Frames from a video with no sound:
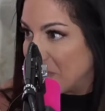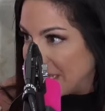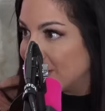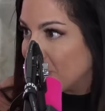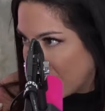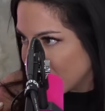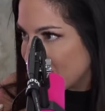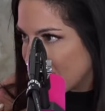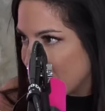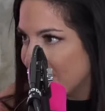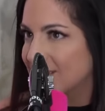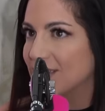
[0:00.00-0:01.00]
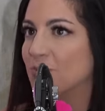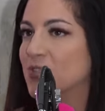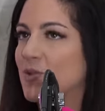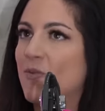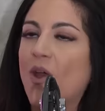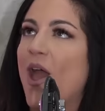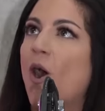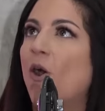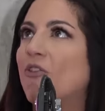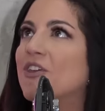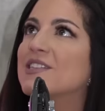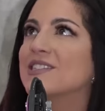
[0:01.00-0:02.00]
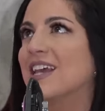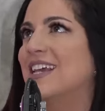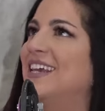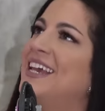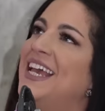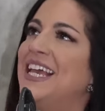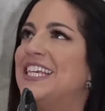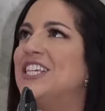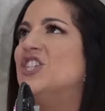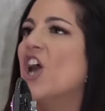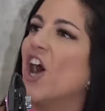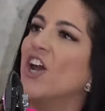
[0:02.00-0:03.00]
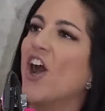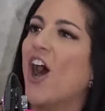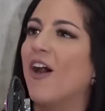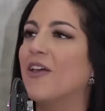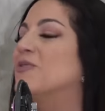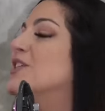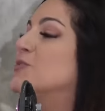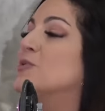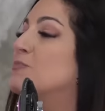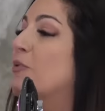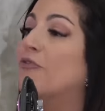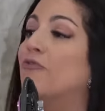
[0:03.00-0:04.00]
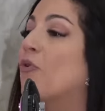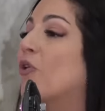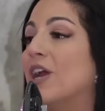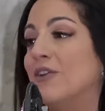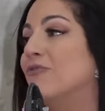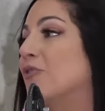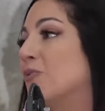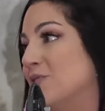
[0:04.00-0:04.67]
we loved it because it was all these like young. This was before influencers. I